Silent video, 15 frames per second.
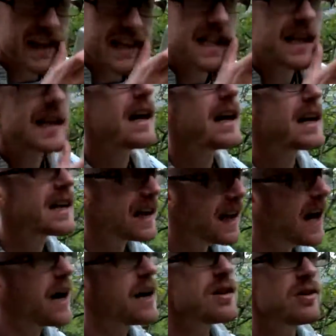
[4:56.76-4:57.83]
He said like,
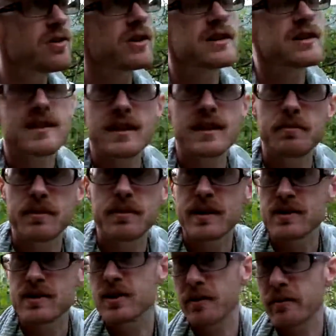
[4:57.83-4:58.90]
yeah, I know it's steep.
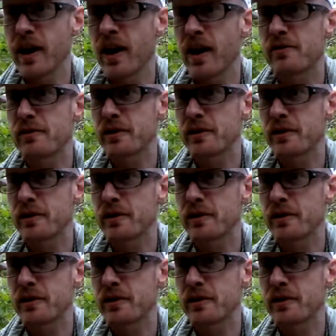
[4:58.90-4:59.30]
It's gonna be hard